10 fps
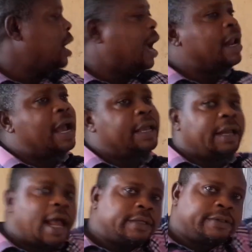either
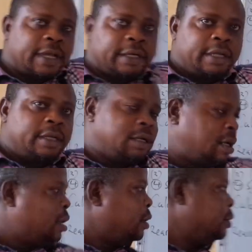in ascending
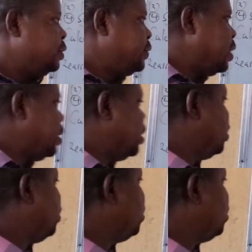or descending